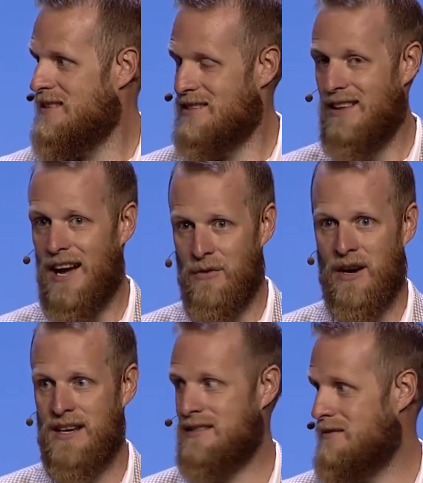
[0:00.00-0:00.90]
This is a lot of
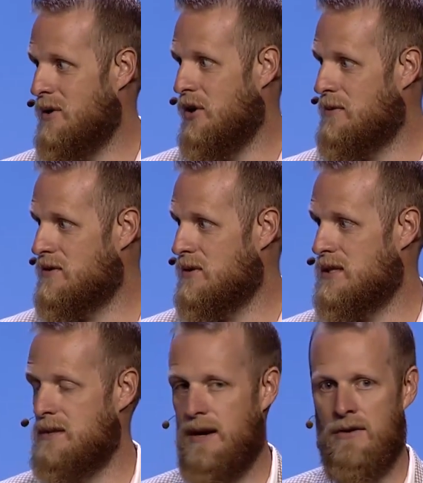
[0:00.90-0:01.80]
what open
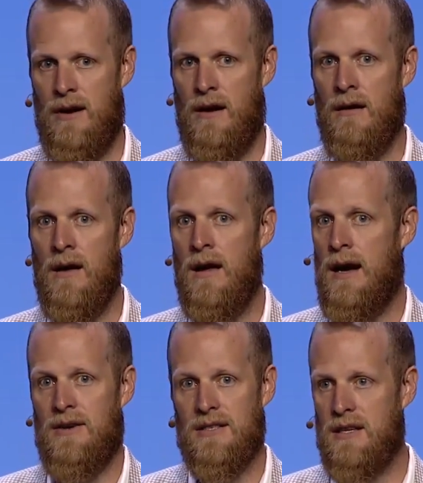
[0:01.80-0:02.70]
source is about right now.
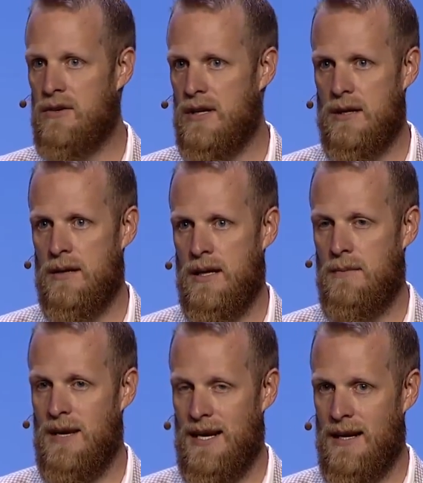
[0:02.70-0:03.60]
I was literally in
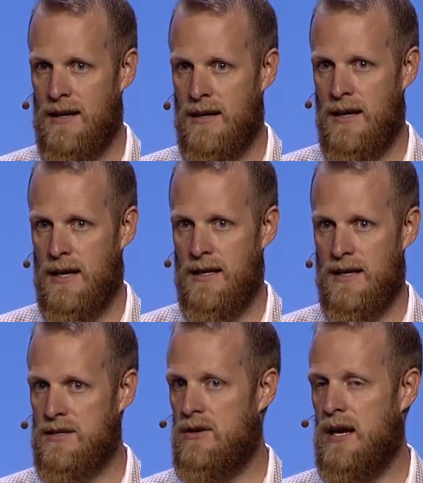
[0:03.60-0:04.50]
a meeting
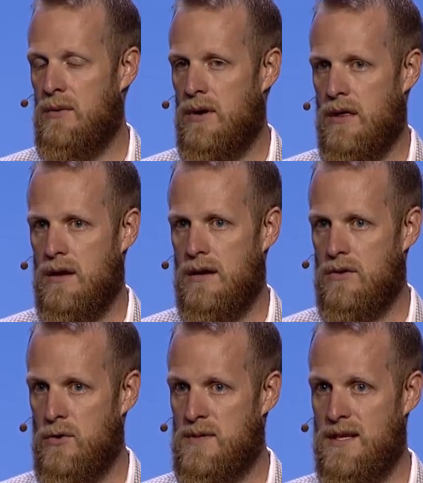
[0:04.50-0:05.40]
yesterday with
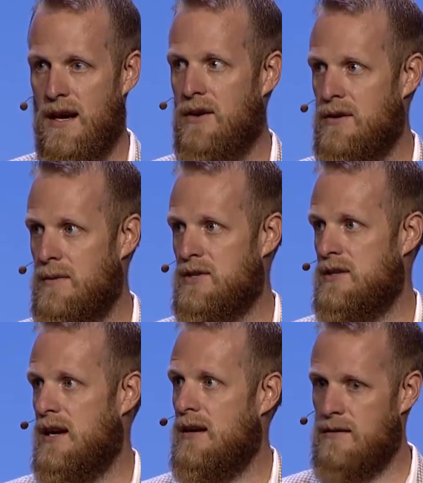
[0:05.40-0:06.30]
the group CIO at
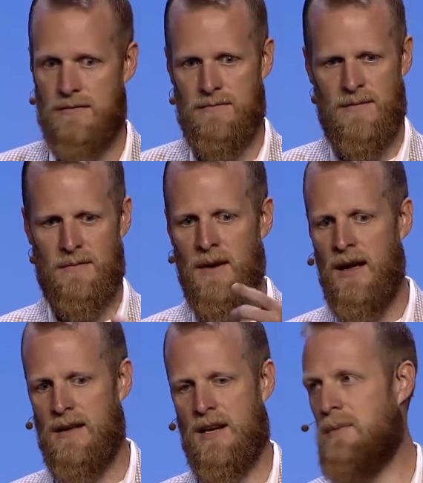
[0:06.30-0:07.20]
Dimension Data, the
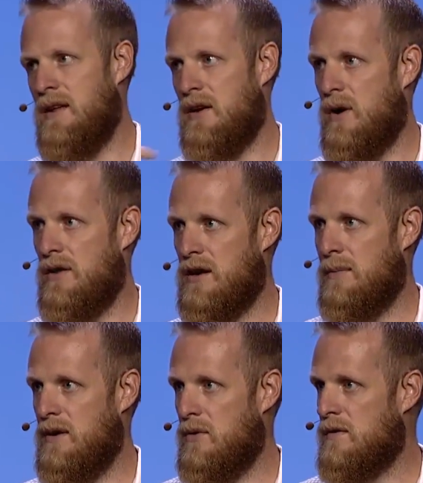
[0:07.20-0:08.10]
company that acquired the
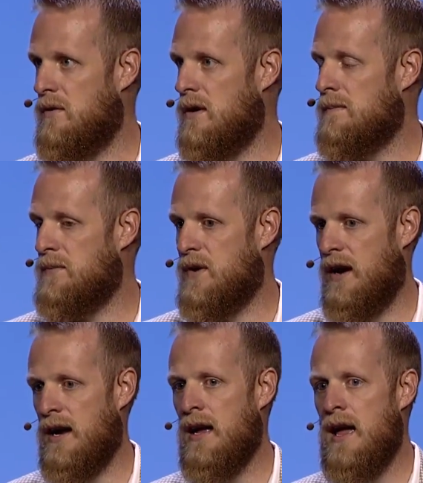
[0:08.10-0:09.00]
company I work for,
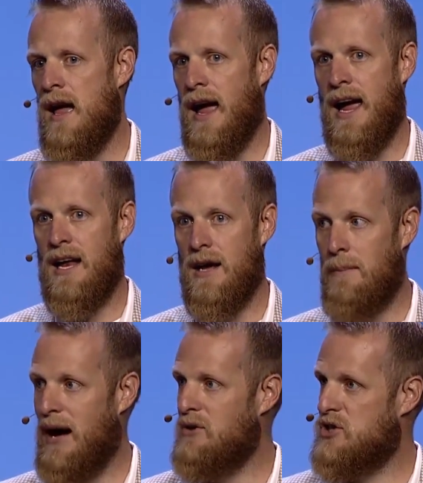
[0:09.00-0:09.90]
right? And
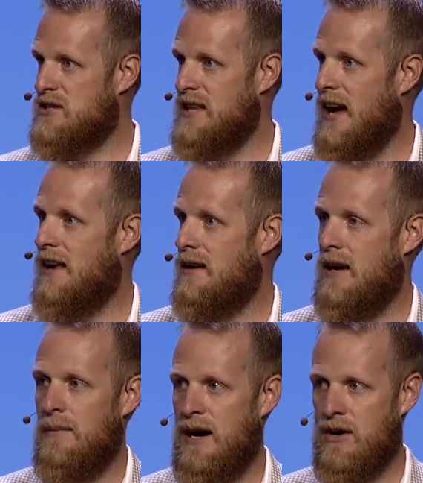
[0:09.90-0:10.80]
about just that,
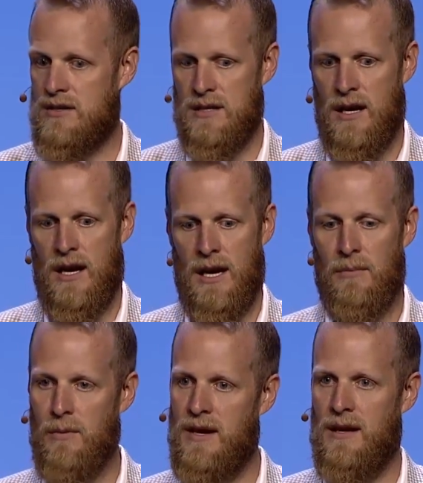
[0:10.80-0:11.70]
about
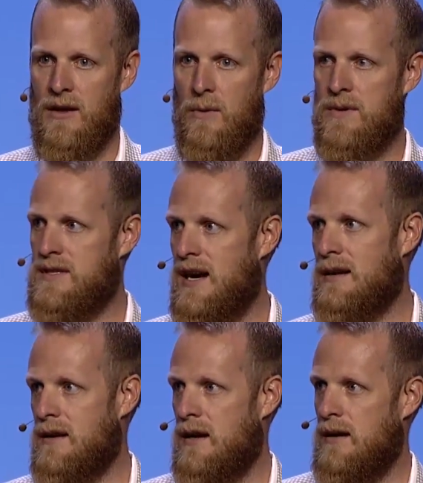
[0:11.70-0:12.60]
implementing the
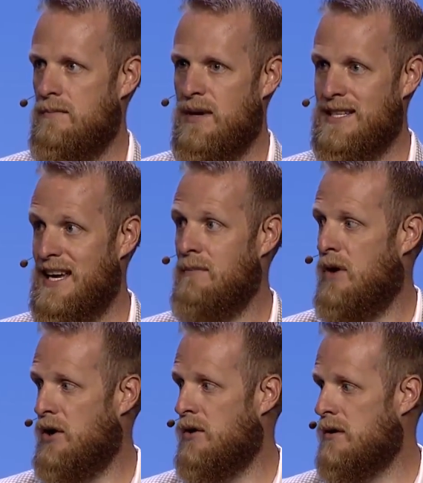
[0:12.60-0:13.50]
OpenStack big tent
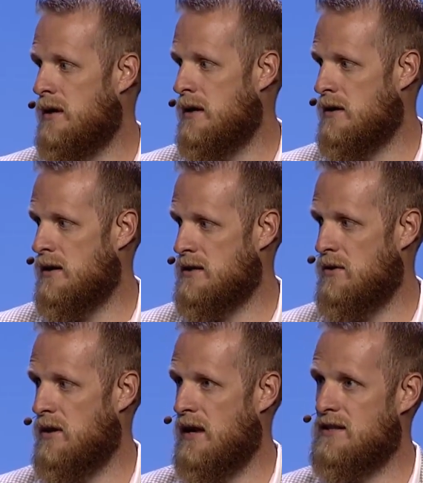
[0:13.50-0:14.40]
model across
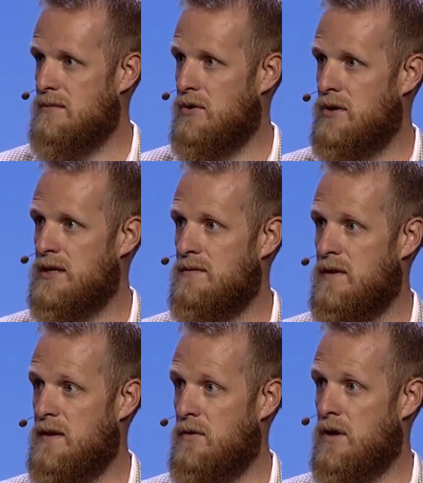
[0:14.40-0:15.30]
30,000 employees in
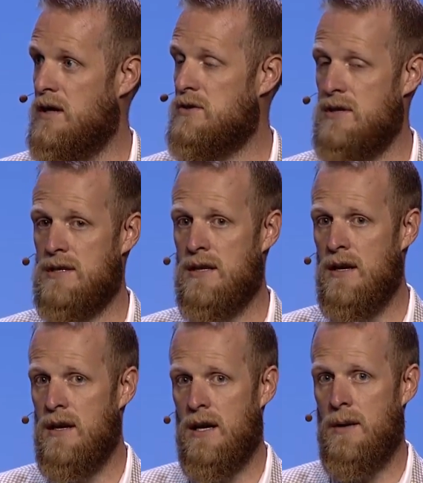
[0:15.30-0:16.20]
54 countries.
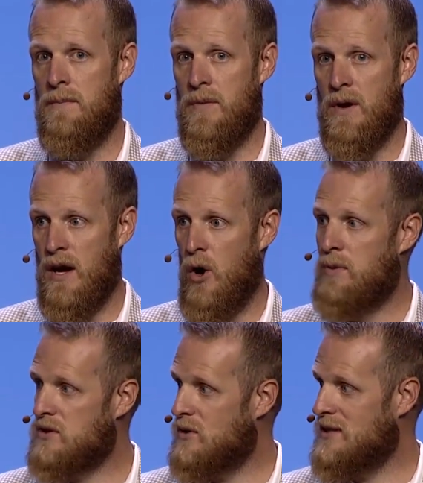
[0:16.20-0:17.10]

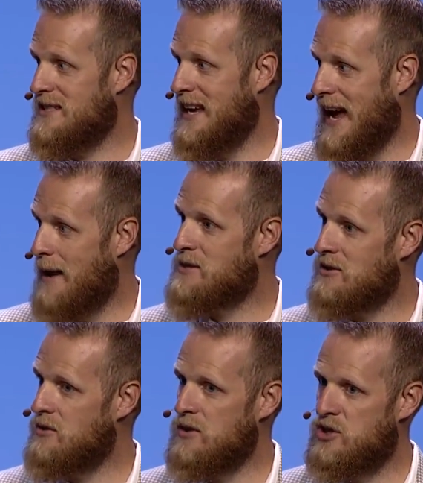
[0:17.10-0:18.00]
Open source
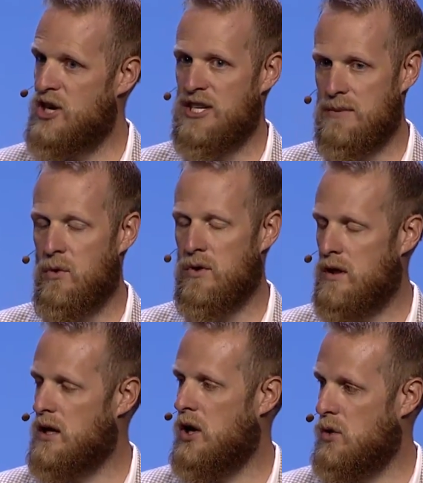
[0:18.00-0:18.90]
absolutely changing more
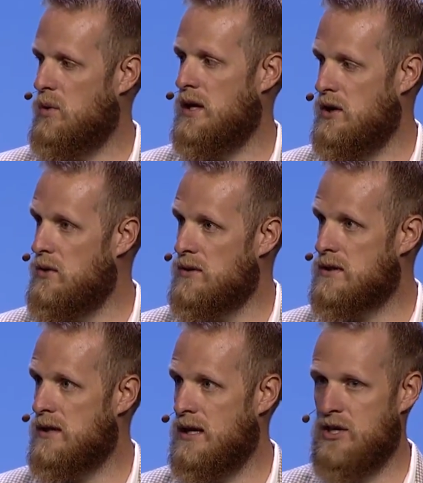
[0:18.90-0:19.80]
than the code we
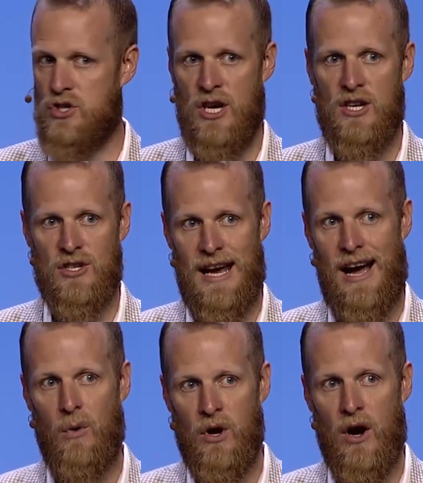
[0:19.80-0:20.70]
use. It is changing
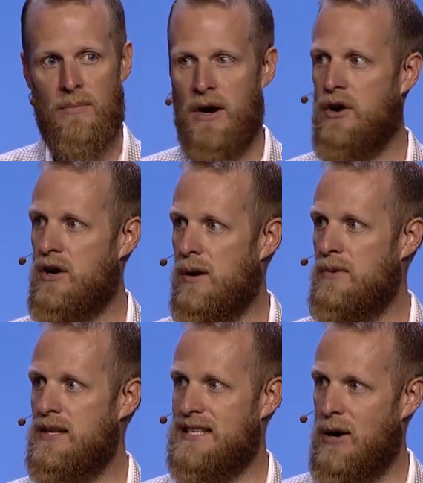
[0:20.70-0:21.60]
how we operate our
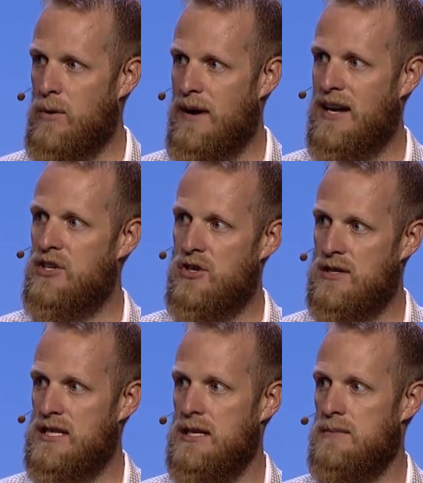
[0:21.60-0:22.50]
companies, how we manage our teams.